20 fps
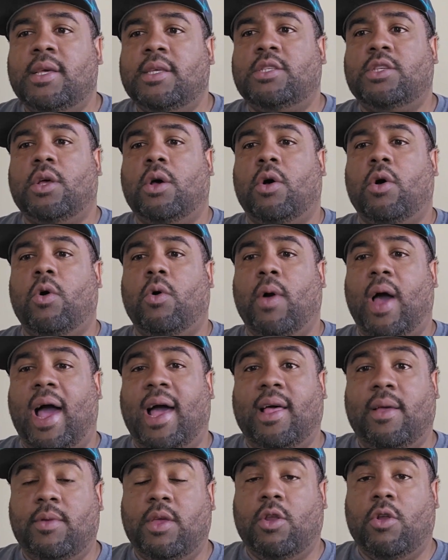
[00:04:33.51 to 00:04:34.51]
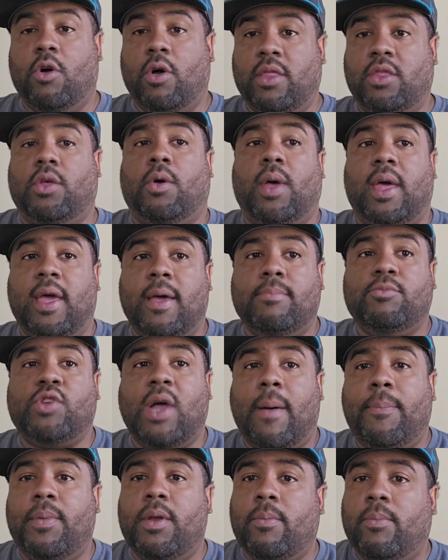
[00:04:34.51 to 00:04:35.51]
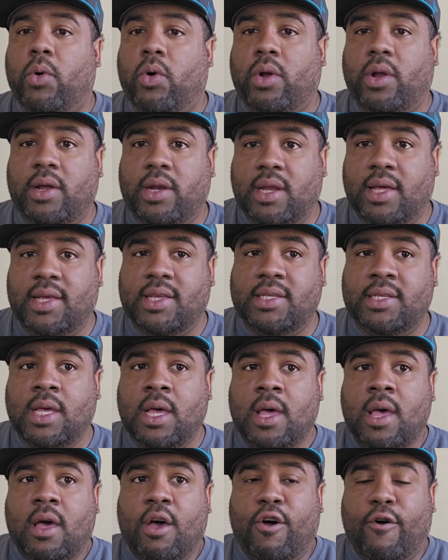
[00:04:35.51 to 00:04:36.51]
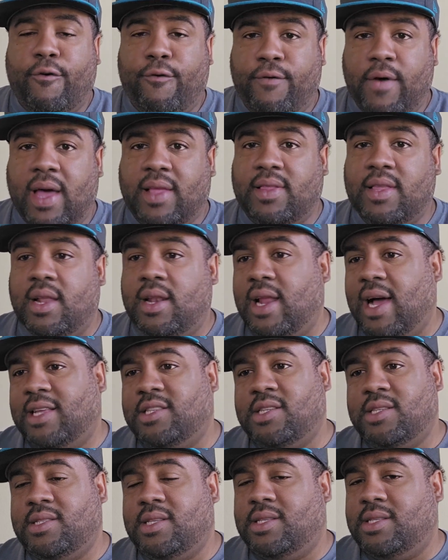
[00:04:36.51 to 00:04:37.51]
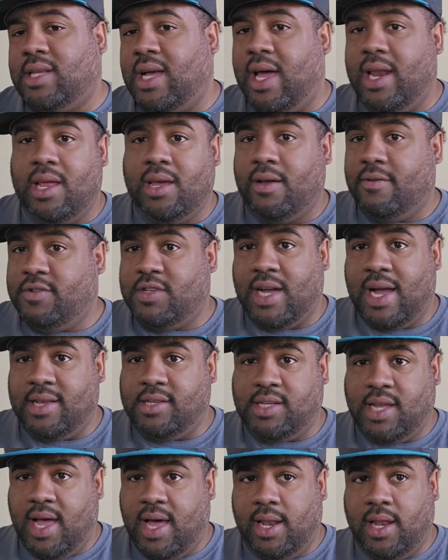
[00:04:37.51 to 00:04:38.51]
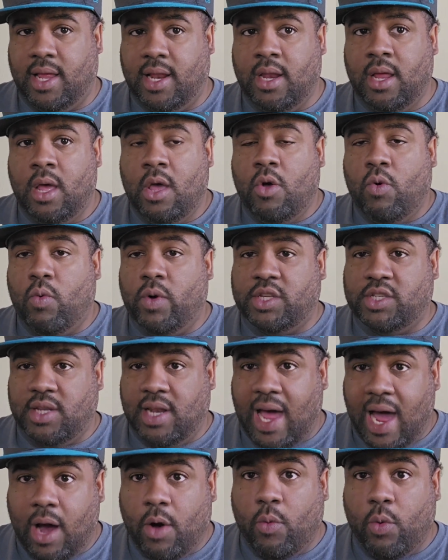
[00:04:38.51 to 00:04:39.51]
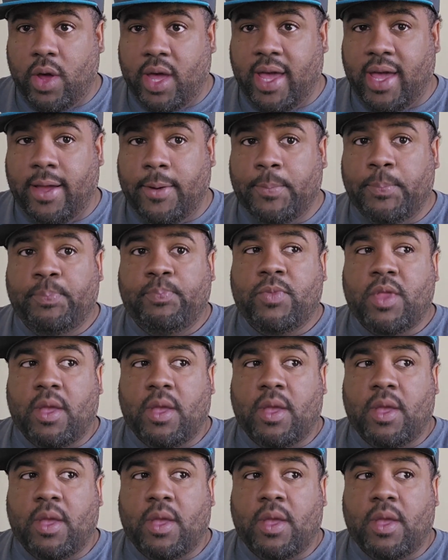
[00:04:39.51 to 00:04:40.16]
So I, you know, him dropping the ball on this affected not just the signing of Josh Allen, which now we